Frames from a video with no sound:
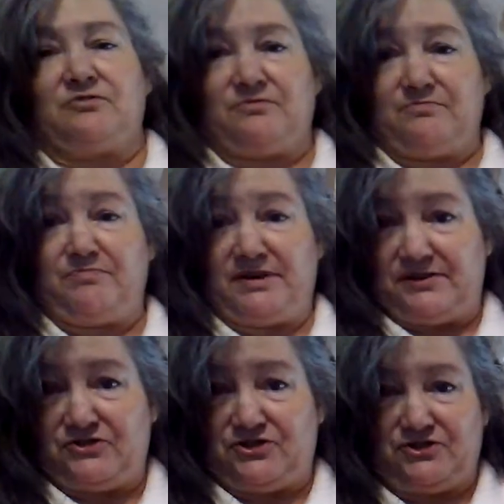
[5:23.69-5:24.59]
going
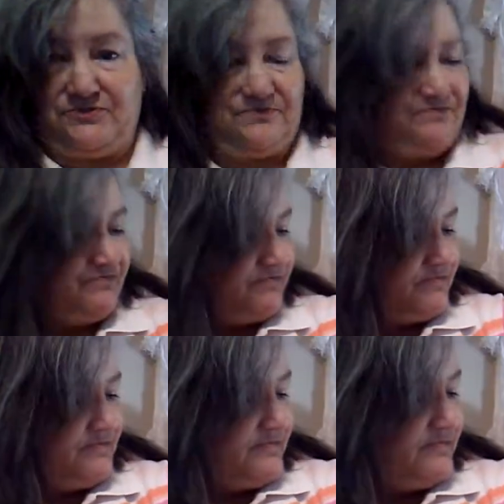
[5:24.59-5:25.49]
punch.
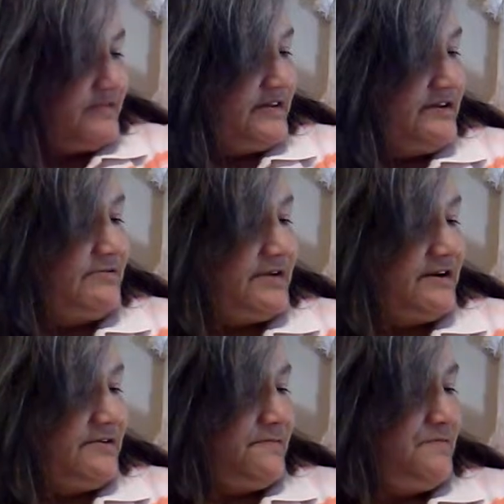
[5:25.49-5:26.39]
There we
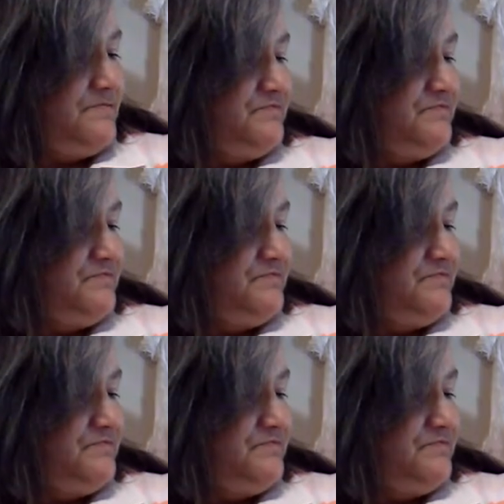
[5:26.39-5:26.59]
go.